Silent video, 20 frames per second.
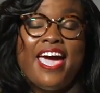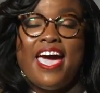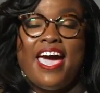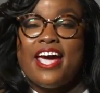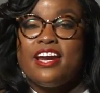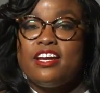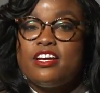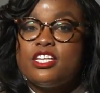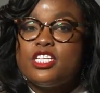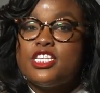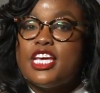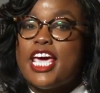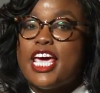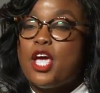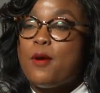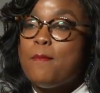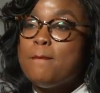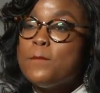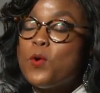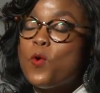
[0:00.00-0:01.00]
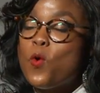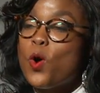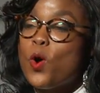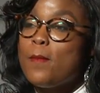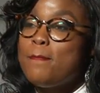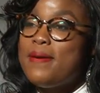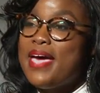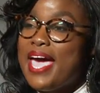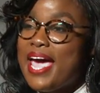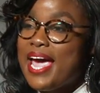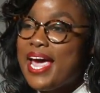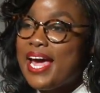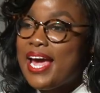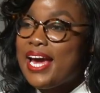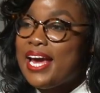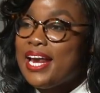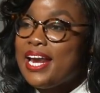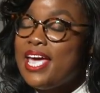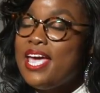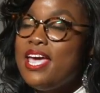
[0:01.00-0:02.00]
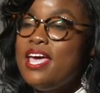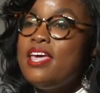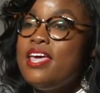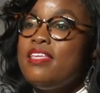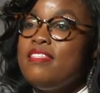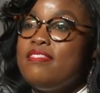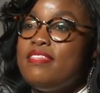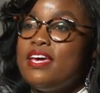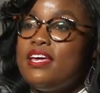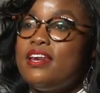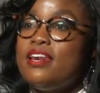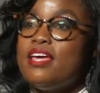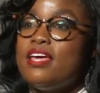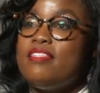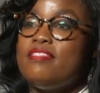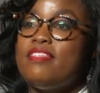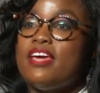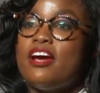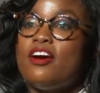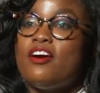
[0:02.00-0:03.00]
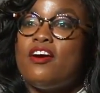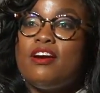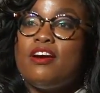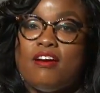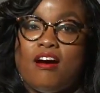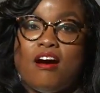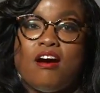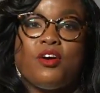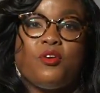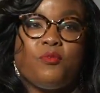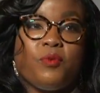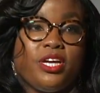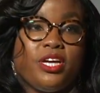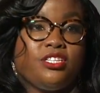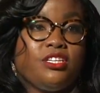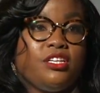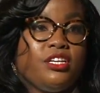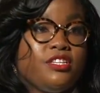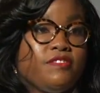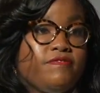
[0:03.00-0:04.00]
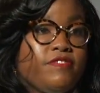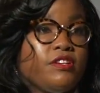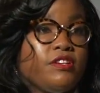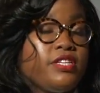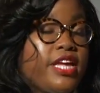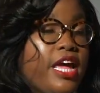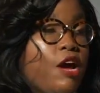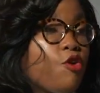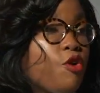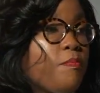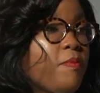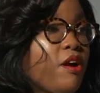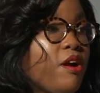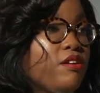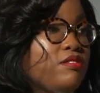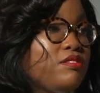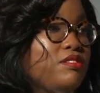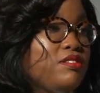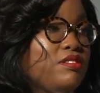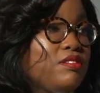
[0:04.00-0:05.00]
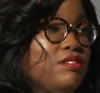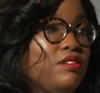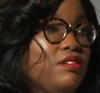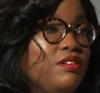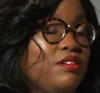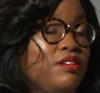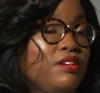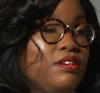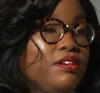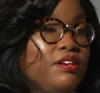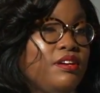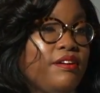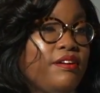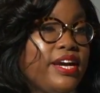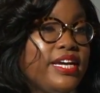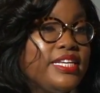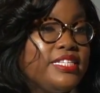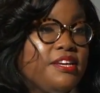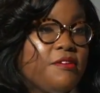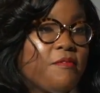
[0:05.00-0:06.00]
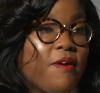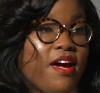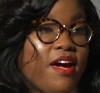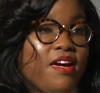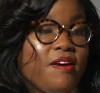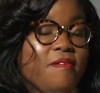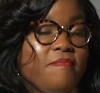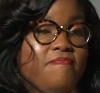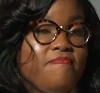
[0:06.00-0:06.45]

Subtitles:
and could take more pain than their non-racially diverse counterparts. Crazy, right?